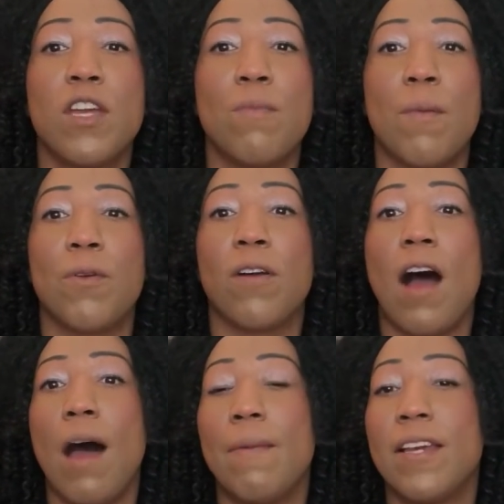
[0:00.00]
keep up your
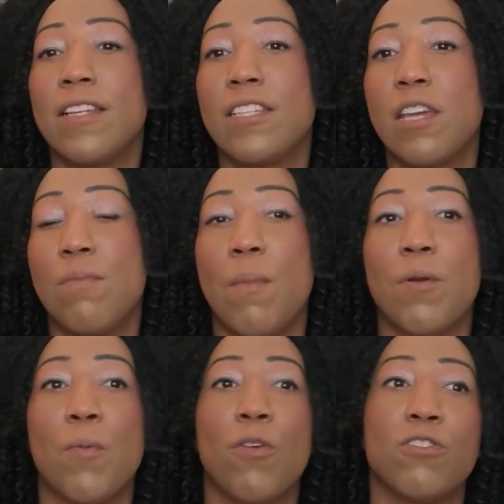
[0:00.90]
hobbies, keep up
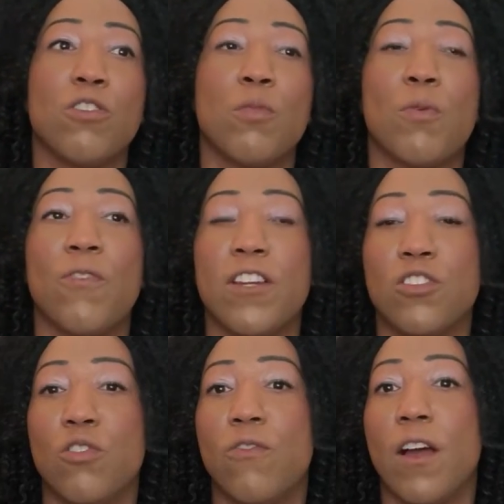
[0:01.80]
your personal and
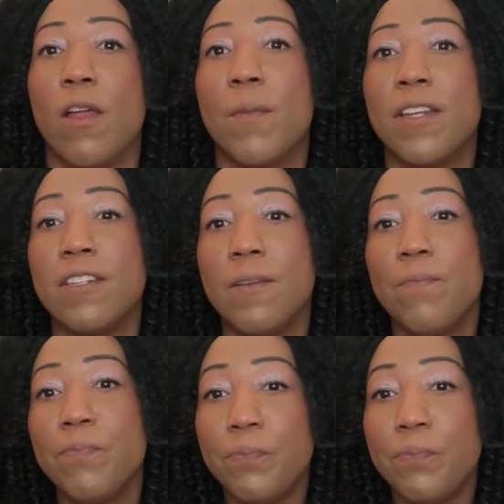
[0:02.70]
professional development.